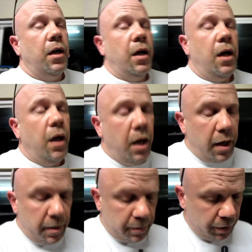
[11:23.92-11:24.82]

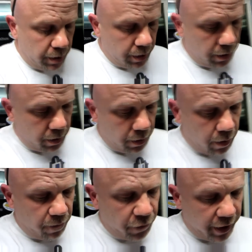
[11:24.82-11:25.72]

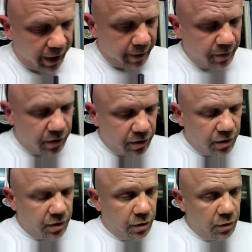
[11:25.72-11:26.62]
Hopefully, I just
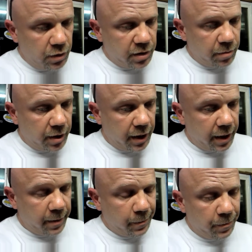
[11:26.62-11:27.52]
could do some
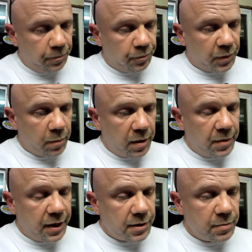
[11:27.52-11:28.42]
thinking,
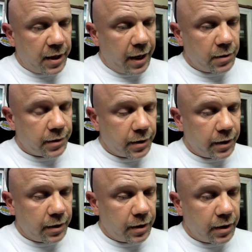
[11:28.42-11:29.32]
maybe get some
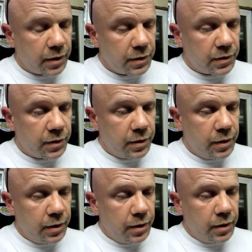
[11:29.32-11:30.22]
counseling, because
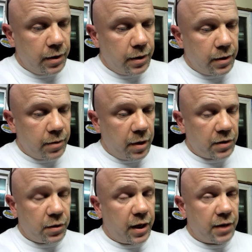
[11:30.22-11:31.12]
to be
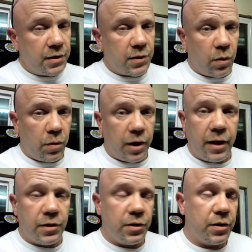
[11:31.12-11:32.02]
honest with you guys, this whole thing
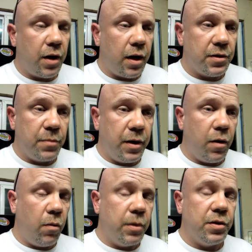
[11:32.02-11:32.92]
has just caused me a
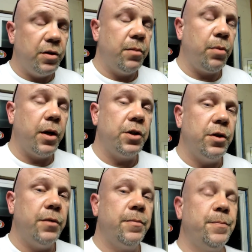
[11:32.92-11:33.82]
whole bunch of
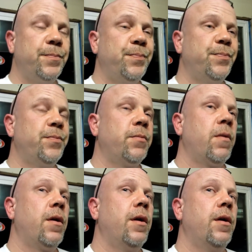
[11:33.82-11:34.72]
depression,
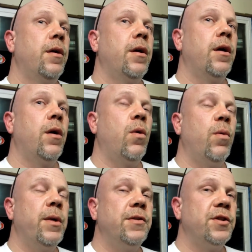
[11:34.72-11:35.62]
a whole
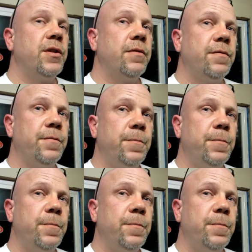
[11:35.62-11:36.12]
bunch of